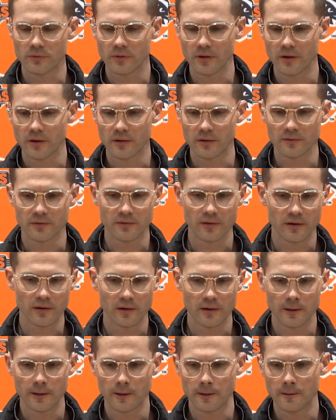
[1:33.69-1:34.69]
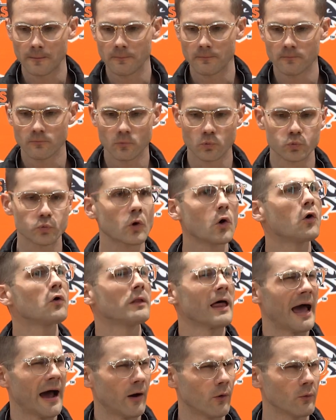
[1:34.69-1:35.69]
the
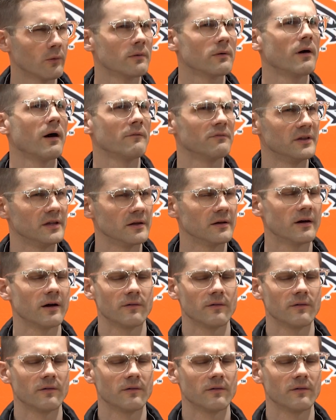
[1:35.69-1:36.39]
rollout of